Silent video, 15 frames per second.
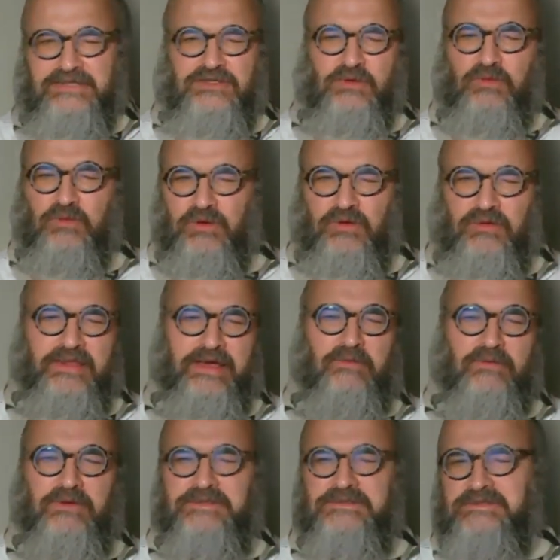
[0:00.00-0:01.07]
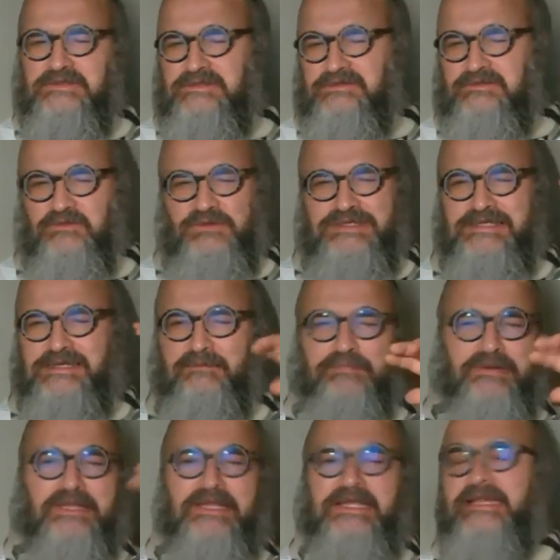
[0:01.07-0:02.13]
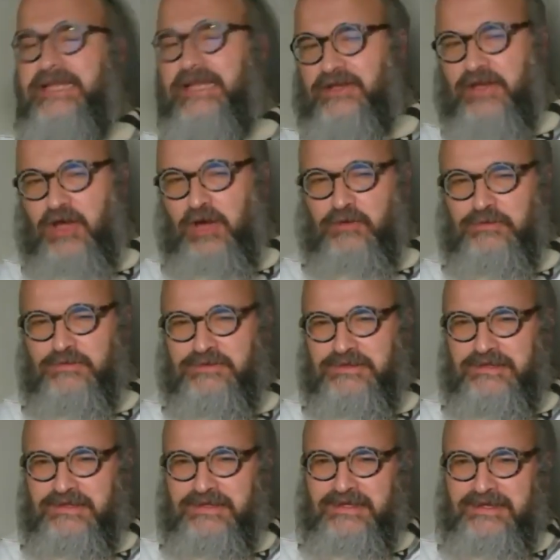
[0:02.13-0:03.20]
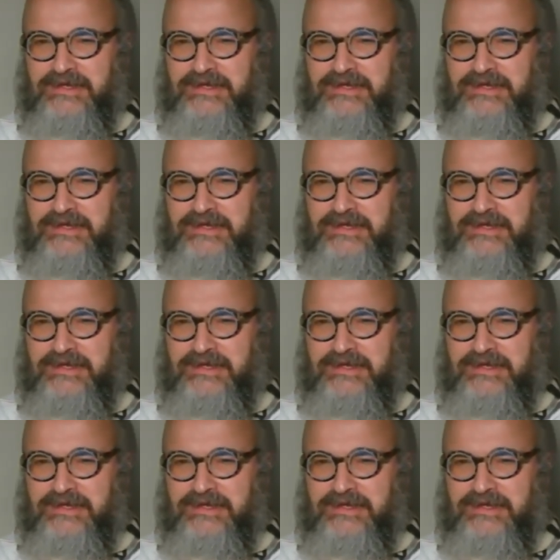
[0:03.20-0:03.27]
as a world that was once completely unknown